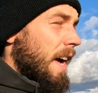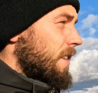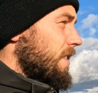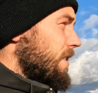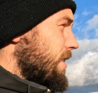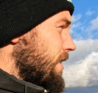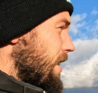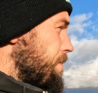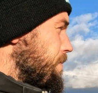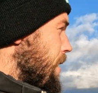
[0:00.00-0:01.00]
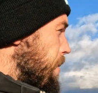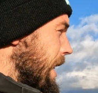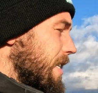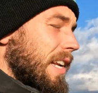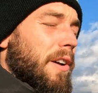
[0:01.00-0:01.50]
and a
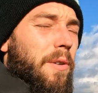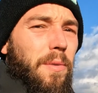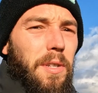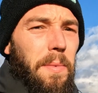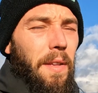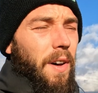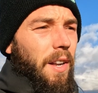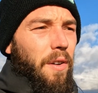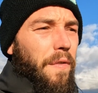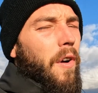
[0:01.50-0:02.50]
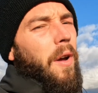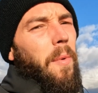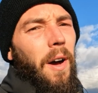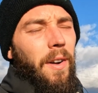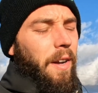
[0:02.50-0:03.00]
place local to me that I know
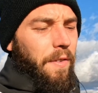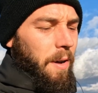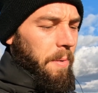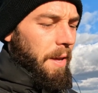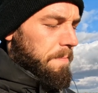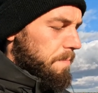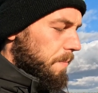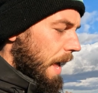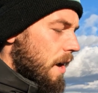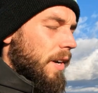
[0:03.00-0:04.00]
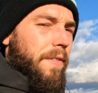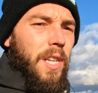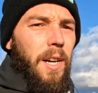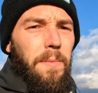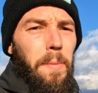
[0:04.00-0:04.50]
very well and I've come here
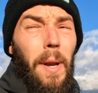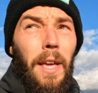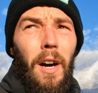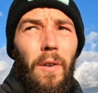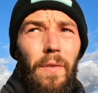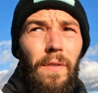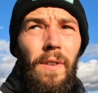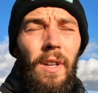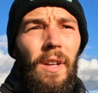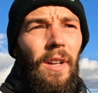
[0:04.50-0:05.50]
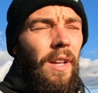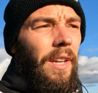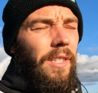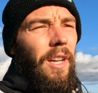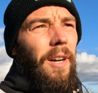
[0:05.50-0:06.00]
countless times to play golf
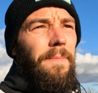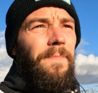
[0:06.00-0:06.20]
is